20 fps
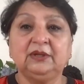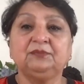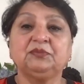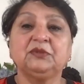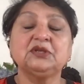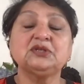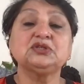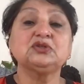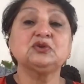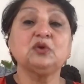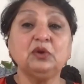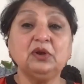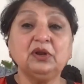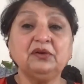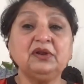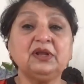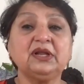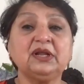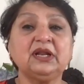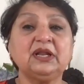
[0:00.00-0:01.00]
The solar
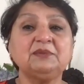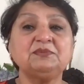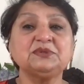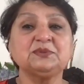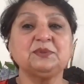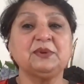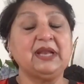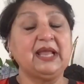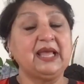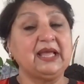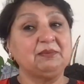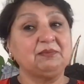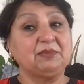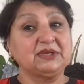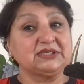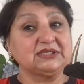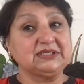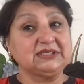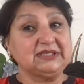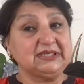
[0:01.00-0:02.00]
eclipse will help
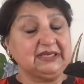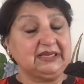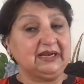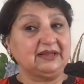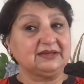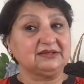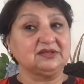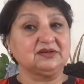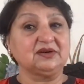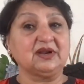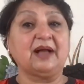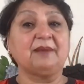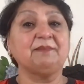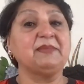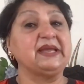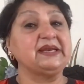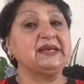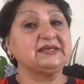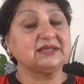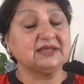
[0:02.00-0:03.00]
us declutter our
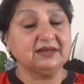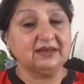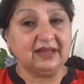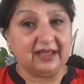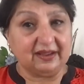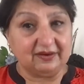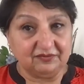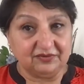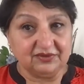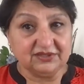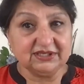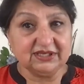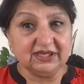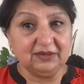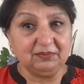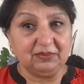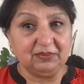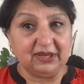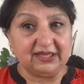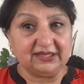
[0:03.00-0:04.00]
mental and physical
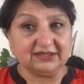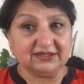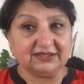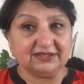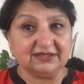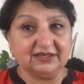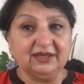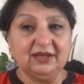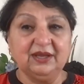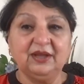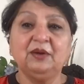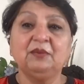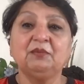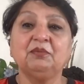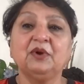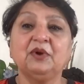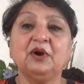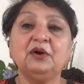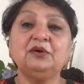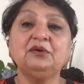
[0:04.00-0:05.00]
planes.
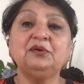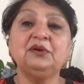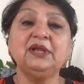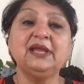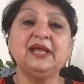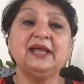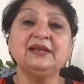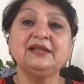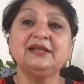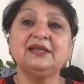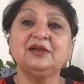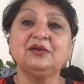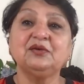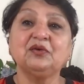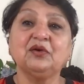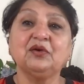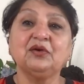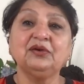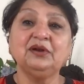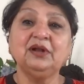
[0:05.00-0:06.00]
Mercury and
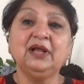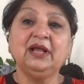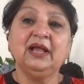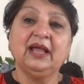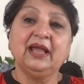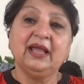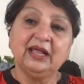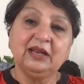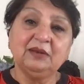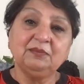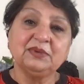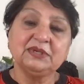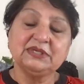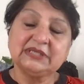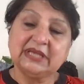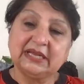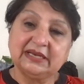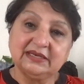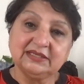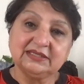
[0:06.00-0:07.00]
Chiron help us
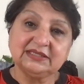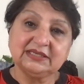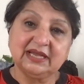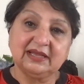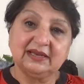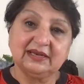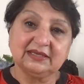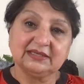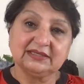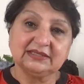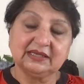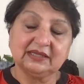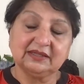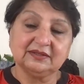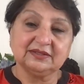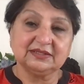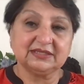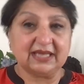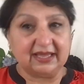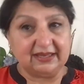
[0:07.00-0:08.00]
understand
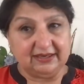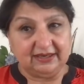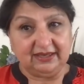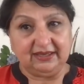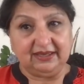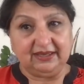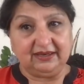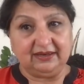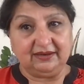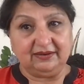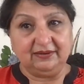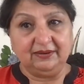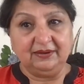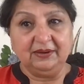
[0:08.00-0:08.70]
ourselves and heal.